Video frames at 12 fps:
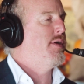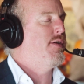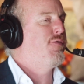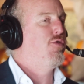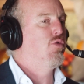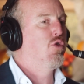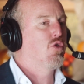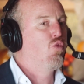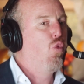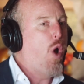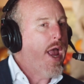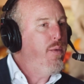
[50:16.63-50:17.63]
And if you look
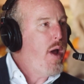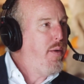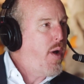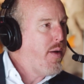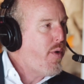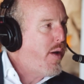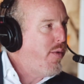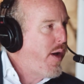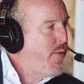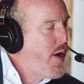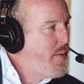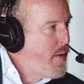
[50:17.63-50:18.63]
way
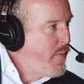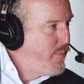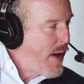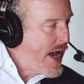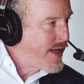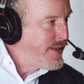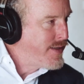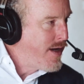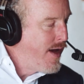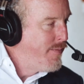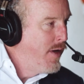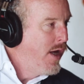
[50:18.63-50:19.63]
back in
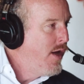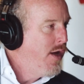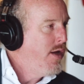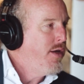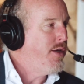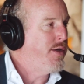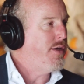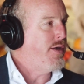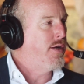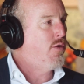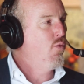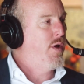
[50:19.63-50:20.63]
time,
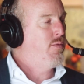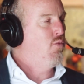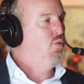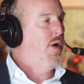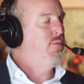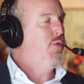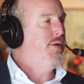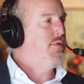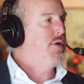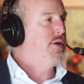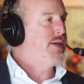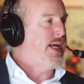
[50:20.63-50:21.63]
when we
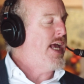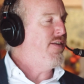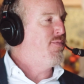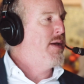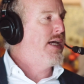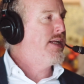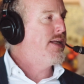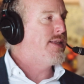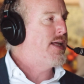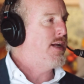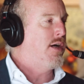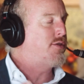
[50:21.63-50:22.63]
were cavemen and
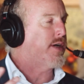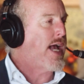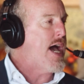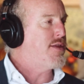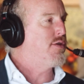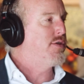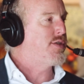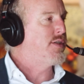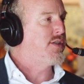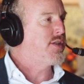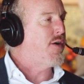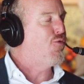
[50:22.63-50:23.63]
then hunter-gatherers
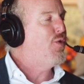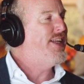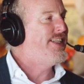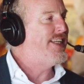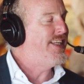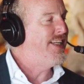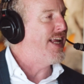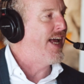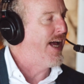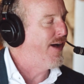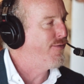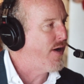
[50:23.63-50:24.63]
and stuff, we didn't
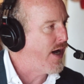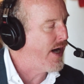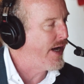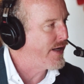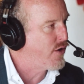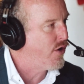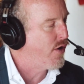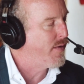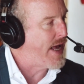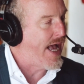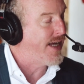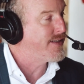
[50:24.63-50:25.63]
have high carb
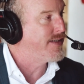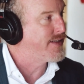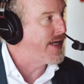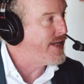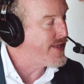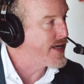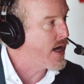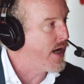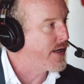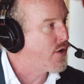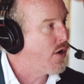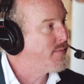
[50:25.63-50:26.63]
access to anything
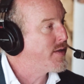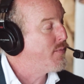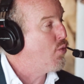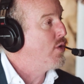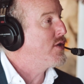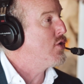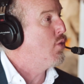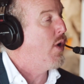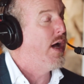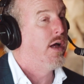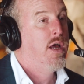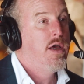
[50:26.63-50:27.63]
high carb, except once in a
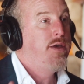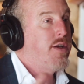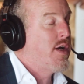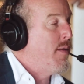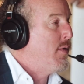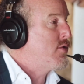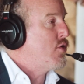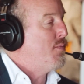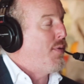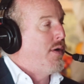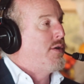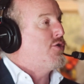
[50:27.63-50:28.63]
while you come up
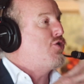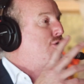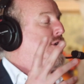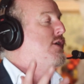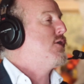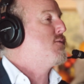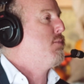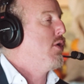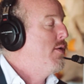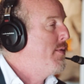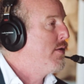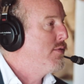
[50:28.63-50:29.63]
upon a tree that's
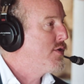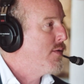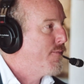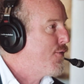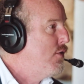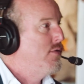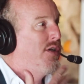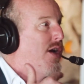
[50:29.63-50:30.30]
blooming with some fruit.